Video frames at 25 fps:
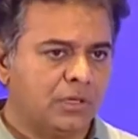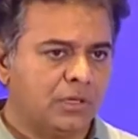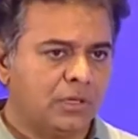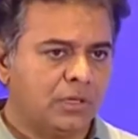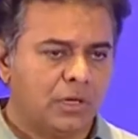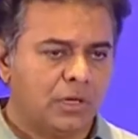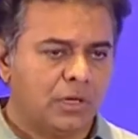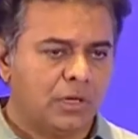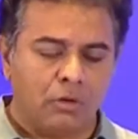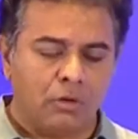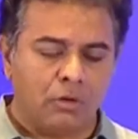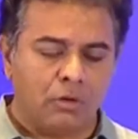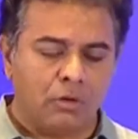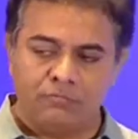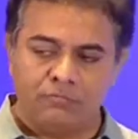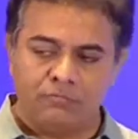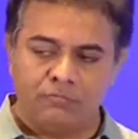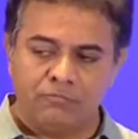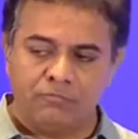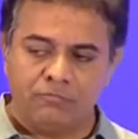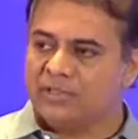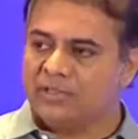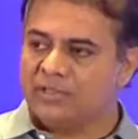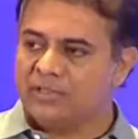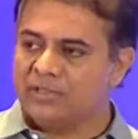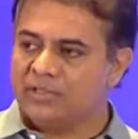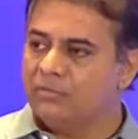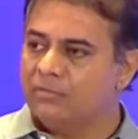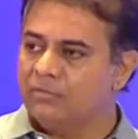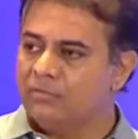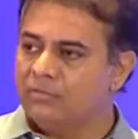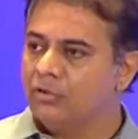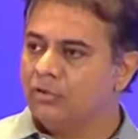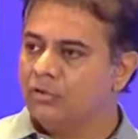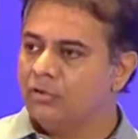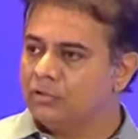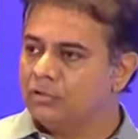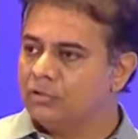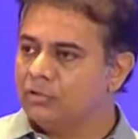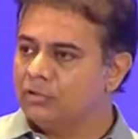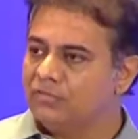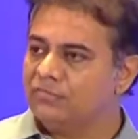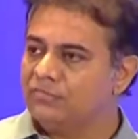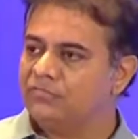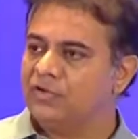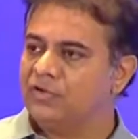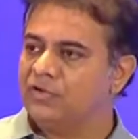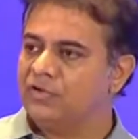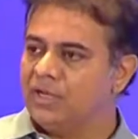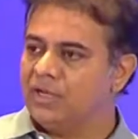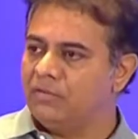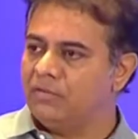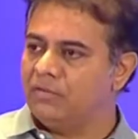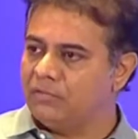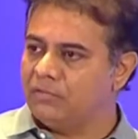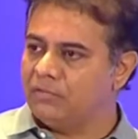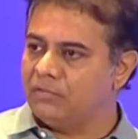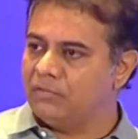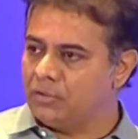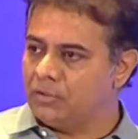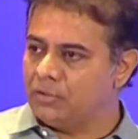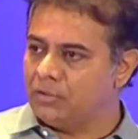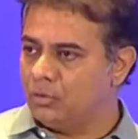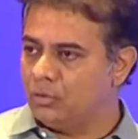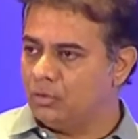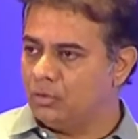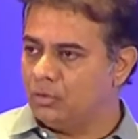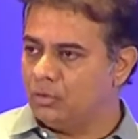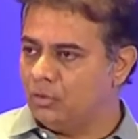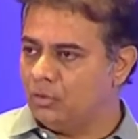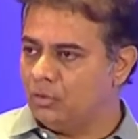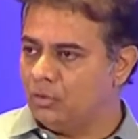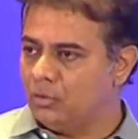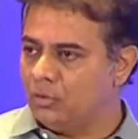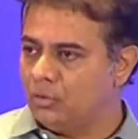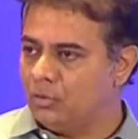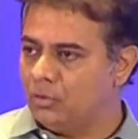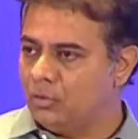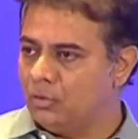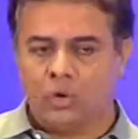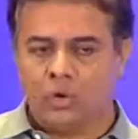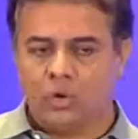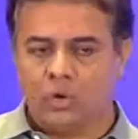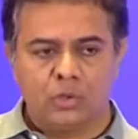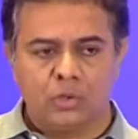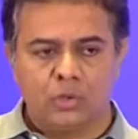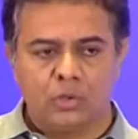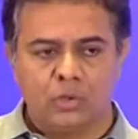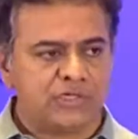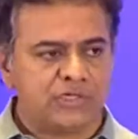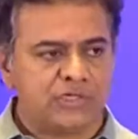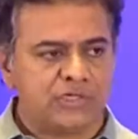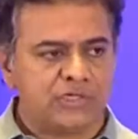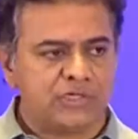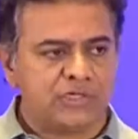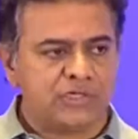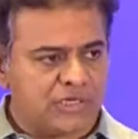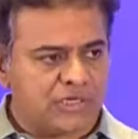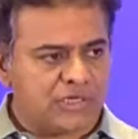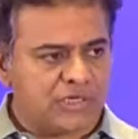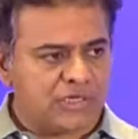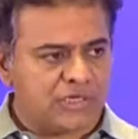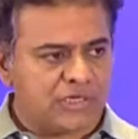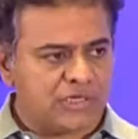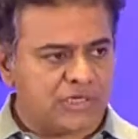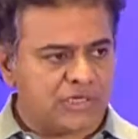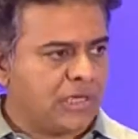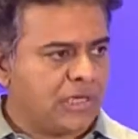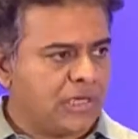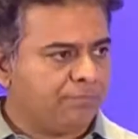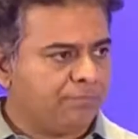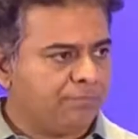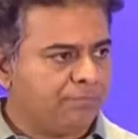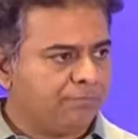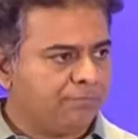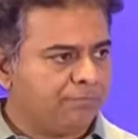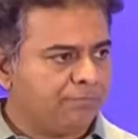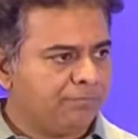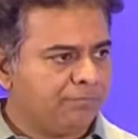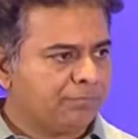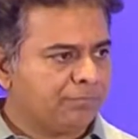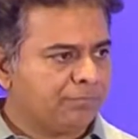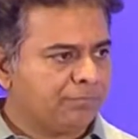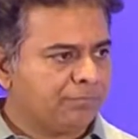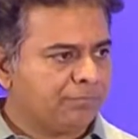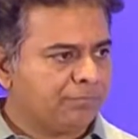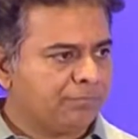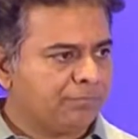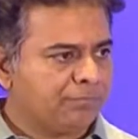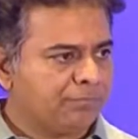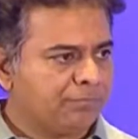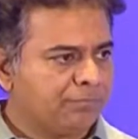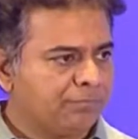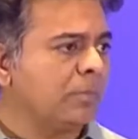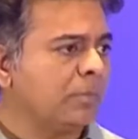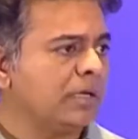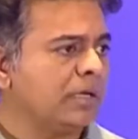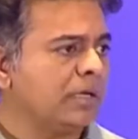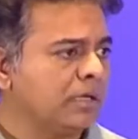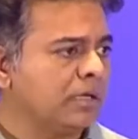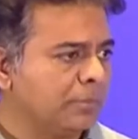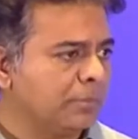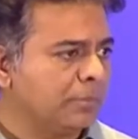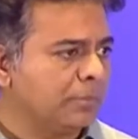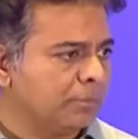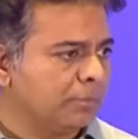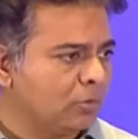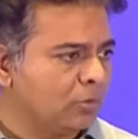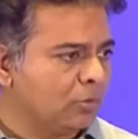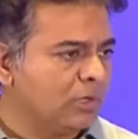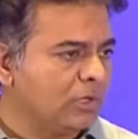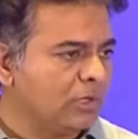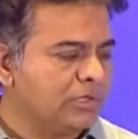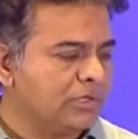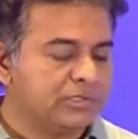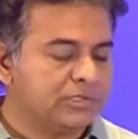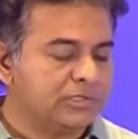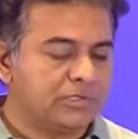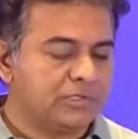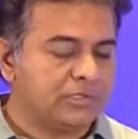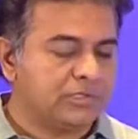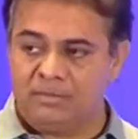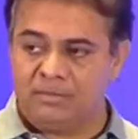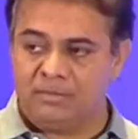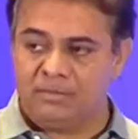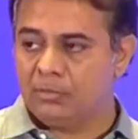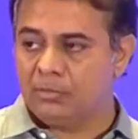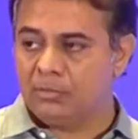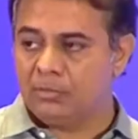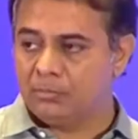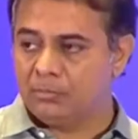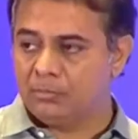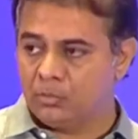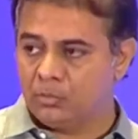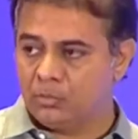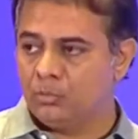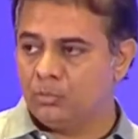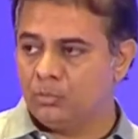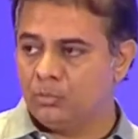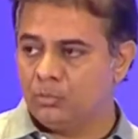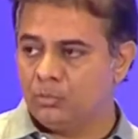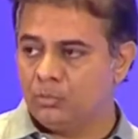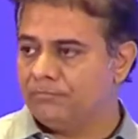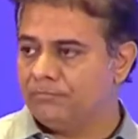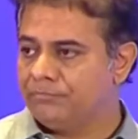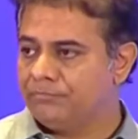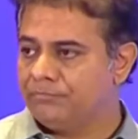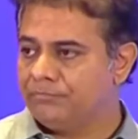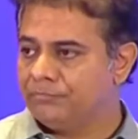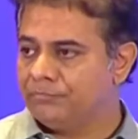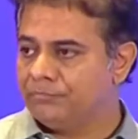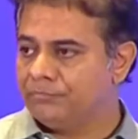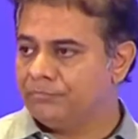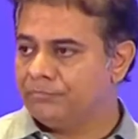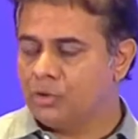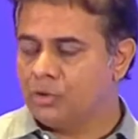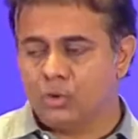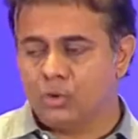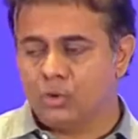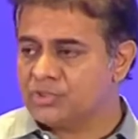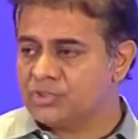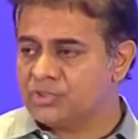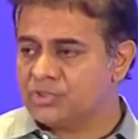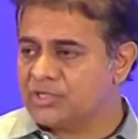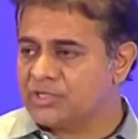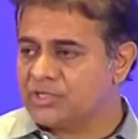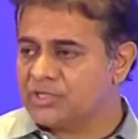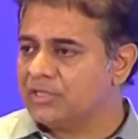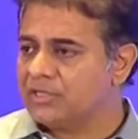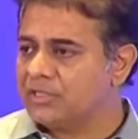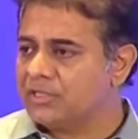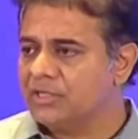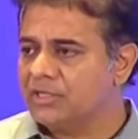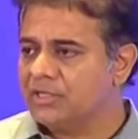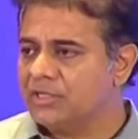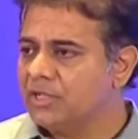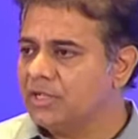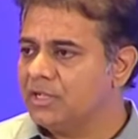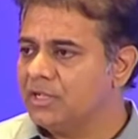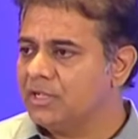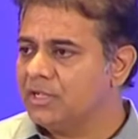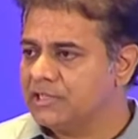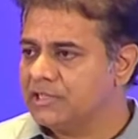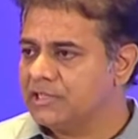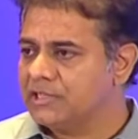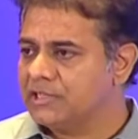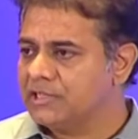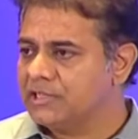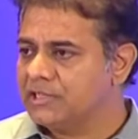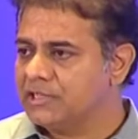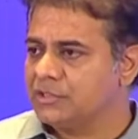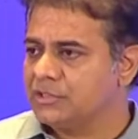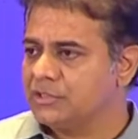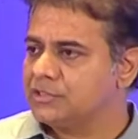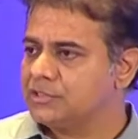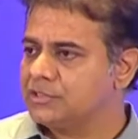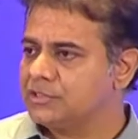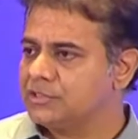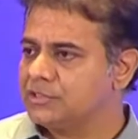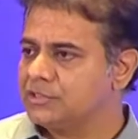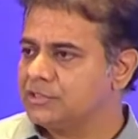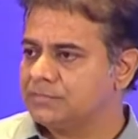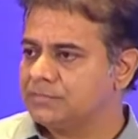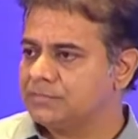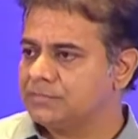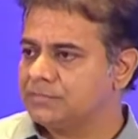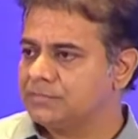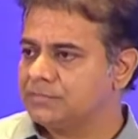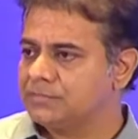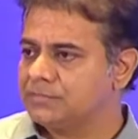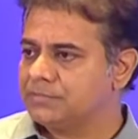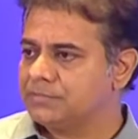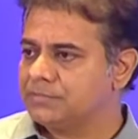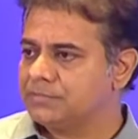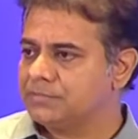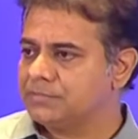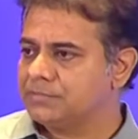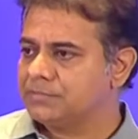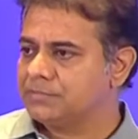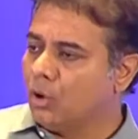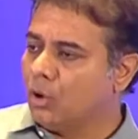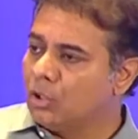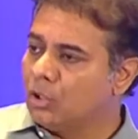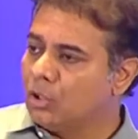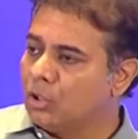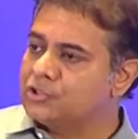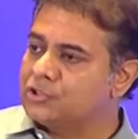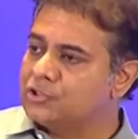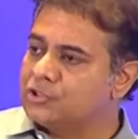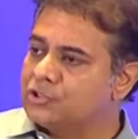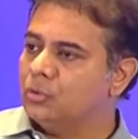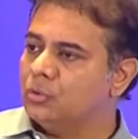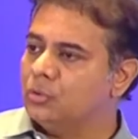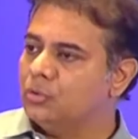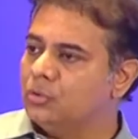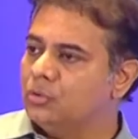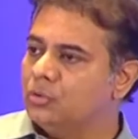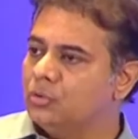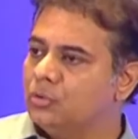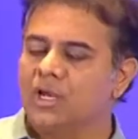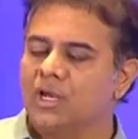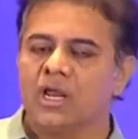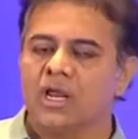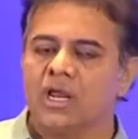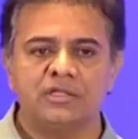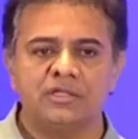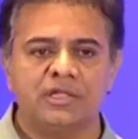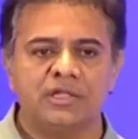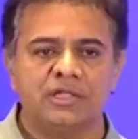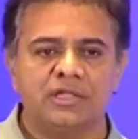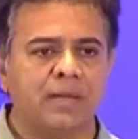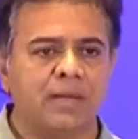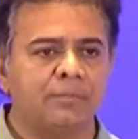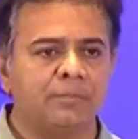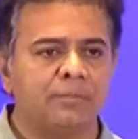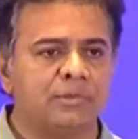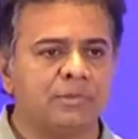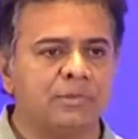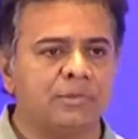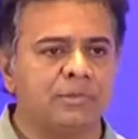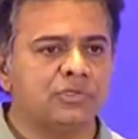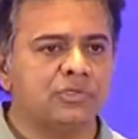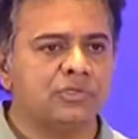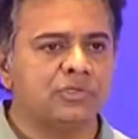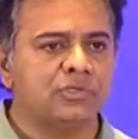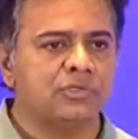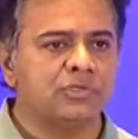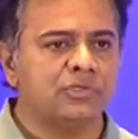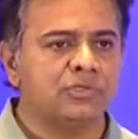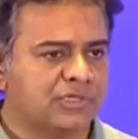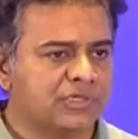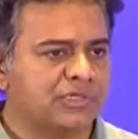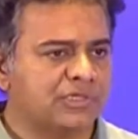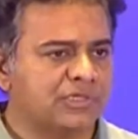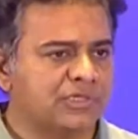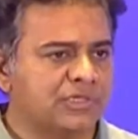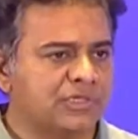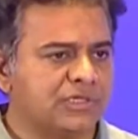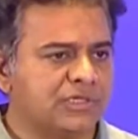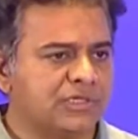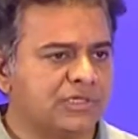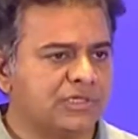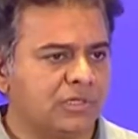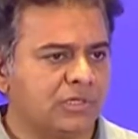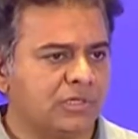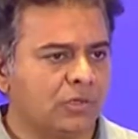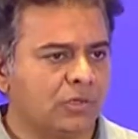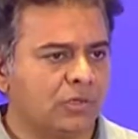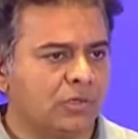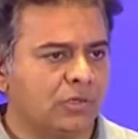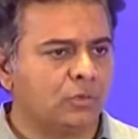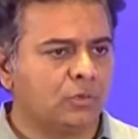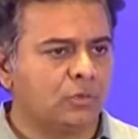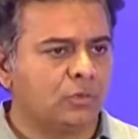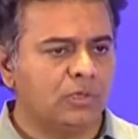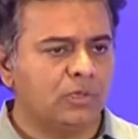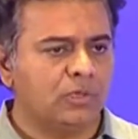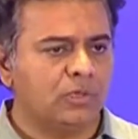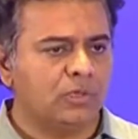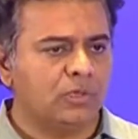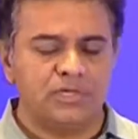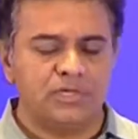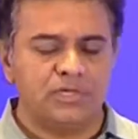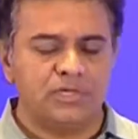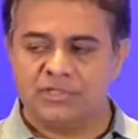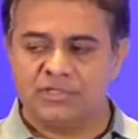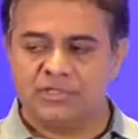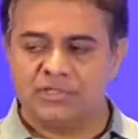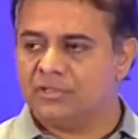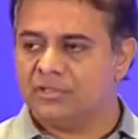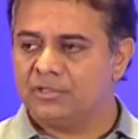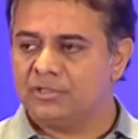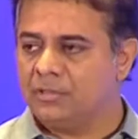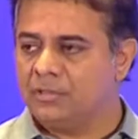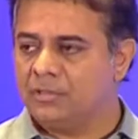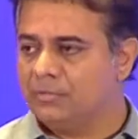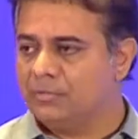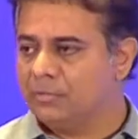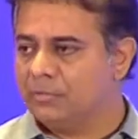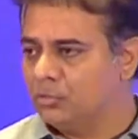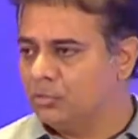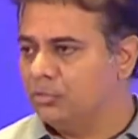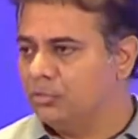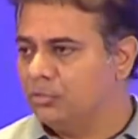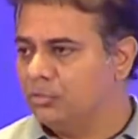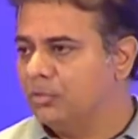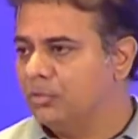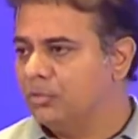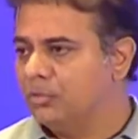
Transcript: Now, if you don't deliver on the 15-day window, on the 16th day, it's an automatic approval. It's a deemed approval. No state in India will tell you this. Also, another thing happens on the 16th day. Not only is it a deemed approval,